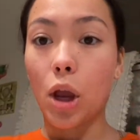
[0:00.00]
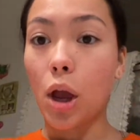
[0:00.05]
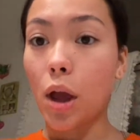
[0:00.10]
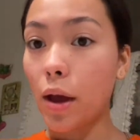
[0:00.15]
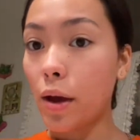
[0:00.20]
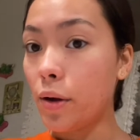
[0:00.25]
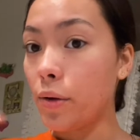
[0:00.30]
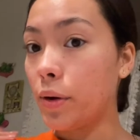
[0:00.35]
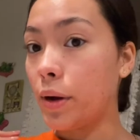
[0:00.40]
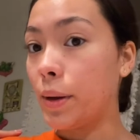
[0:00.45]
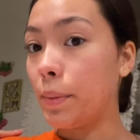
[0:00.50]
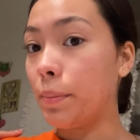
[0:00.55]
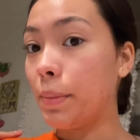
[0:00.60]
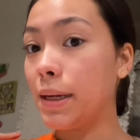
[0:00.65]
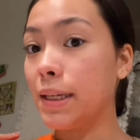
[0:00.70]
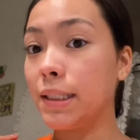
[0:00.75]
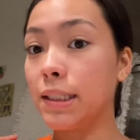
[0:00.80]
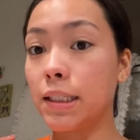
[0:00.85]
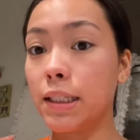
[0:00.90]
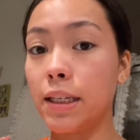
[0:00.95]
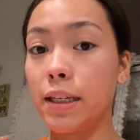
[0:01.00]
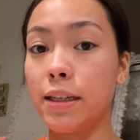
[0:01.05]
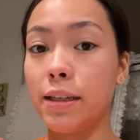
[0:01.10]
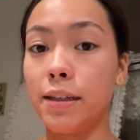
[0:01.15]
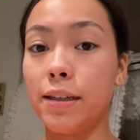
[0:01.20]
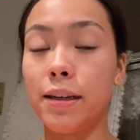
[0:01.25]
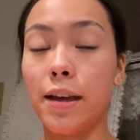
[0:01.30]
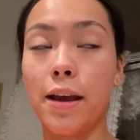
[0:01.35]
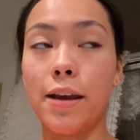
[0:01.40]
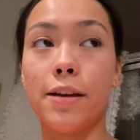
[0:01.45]
All right, my
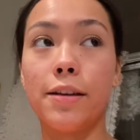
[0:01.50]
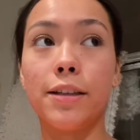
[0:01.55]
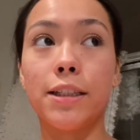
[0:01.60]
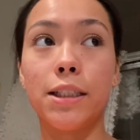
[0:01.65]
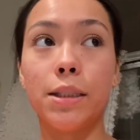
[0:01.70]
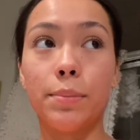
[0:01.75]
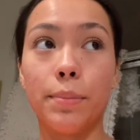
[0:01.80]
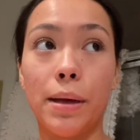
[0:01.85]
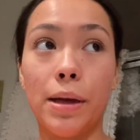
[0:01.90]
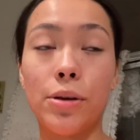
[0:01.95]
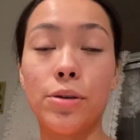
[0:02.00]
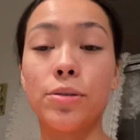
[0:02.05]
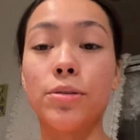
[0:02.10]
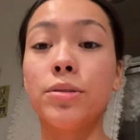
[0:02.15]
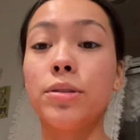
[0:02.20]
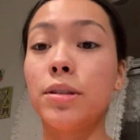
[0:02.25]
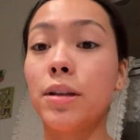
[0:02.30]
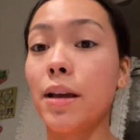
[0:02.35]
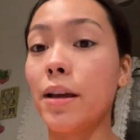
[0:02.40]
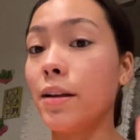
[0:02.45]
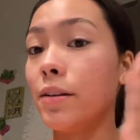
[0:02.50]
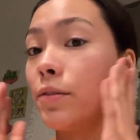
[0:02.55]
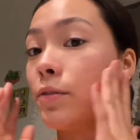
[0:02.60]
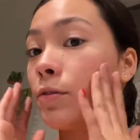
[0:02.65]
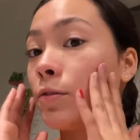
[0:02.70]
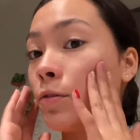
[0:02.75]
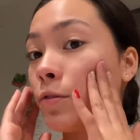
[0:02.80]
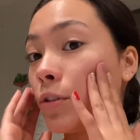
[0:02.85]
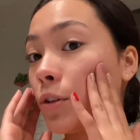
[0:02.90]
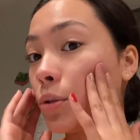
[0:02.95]
skin smells and
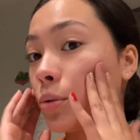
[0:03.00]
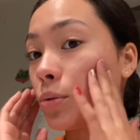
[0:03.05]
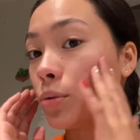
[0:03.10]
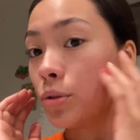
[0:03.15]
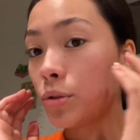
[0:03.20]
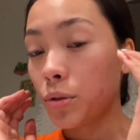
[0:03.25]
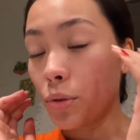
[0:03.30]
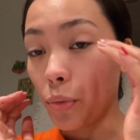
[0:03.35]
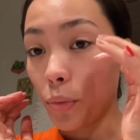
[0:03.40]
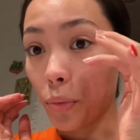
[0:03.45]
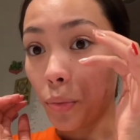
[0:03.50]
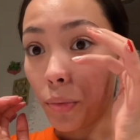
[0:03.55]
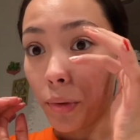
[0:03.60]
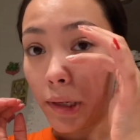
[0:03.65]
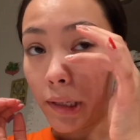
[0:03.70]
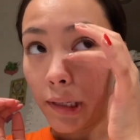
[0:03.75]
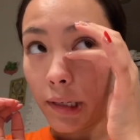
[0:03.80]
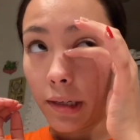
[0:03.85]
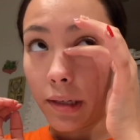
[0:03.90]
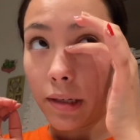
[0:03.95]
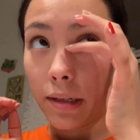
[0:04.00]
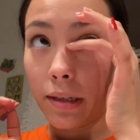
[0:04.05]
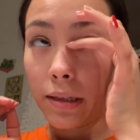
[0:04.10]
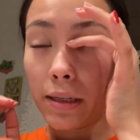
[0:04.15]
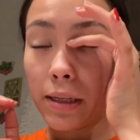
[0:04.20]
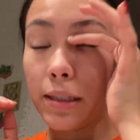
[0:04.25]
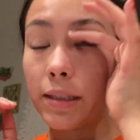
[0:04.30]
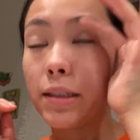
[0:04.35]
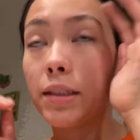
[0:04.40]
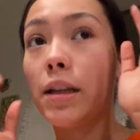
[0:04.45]
feels really good.
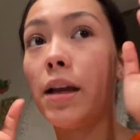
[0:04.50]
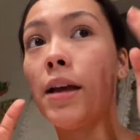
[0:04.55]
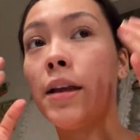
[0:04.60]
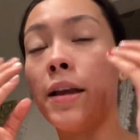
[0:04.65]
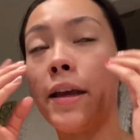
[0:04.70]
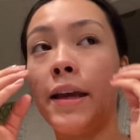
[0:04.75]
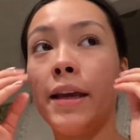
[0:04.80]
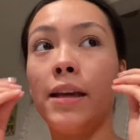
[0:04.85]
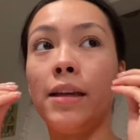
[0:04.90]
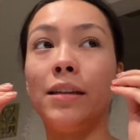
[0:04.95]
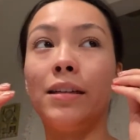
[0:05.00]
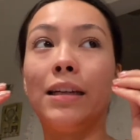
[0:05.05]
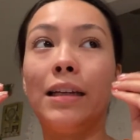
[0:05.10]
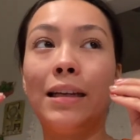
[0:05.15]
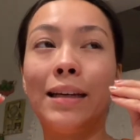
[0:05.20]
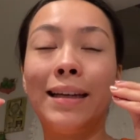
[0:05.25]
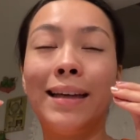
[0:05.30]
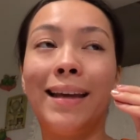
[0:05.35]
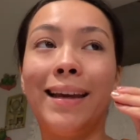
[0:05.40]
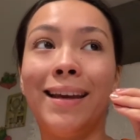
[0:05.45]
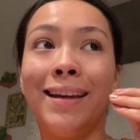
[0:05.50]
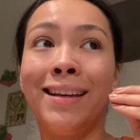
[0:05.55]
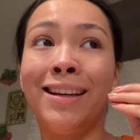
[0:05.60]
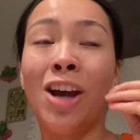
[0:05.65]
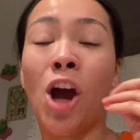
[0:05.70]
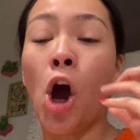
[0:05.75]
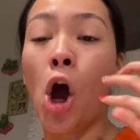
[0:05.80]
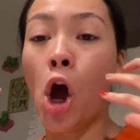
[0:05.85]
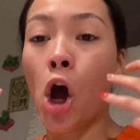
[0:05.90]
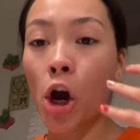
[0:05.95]
It's not a
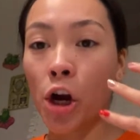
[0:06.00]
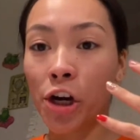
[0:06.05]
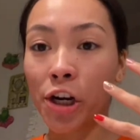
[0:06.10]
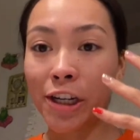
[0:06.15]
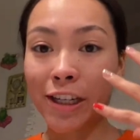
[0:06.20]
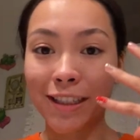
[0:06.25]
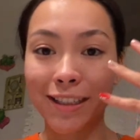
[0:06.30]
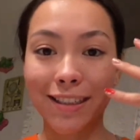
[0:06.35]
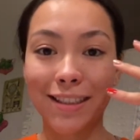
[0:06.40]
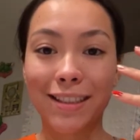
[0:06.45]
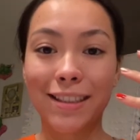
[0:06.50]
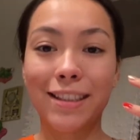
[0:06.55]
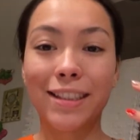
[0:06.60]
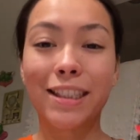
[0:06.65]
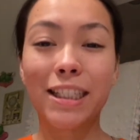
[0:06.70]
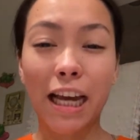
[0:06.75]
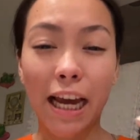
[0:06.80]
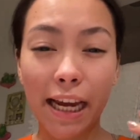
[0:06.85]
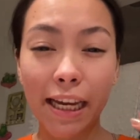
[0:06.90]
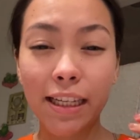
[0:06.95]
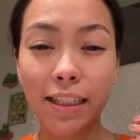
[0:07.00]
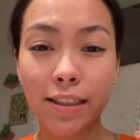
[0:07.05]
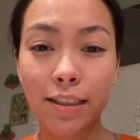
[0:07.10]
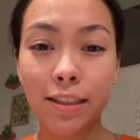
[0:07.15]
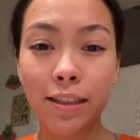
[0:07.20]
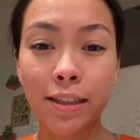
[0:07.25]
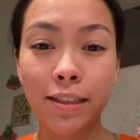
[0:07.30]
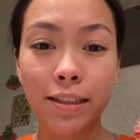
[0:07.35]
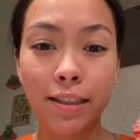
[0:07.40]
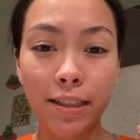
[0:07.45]
hard, tight
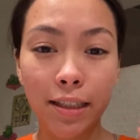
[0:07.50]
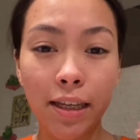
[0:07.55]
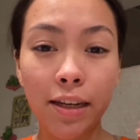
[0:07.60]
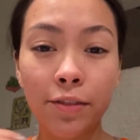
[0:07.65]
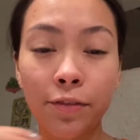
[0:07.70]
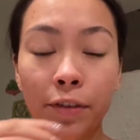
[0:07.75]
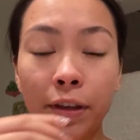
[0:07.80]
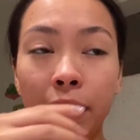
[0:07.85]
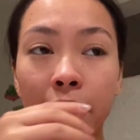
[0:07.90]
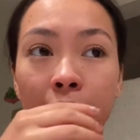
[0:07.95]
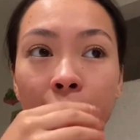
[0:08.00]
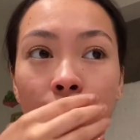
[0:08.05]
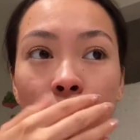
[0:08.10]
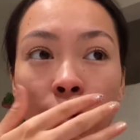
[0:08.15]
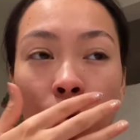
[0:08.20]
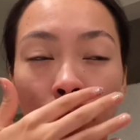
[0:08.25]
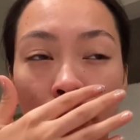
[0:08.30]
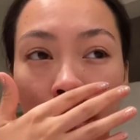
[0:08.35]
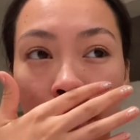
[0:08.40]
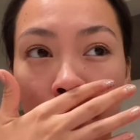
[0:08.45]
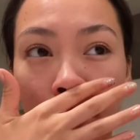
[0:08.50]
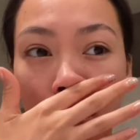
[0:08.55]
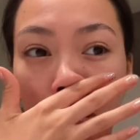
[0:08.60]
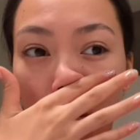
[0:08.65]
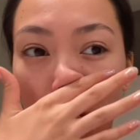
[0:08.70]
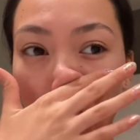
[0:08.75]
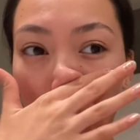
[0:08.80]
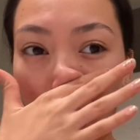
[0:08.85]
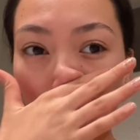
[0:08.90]
skin feeling, you know, whenever you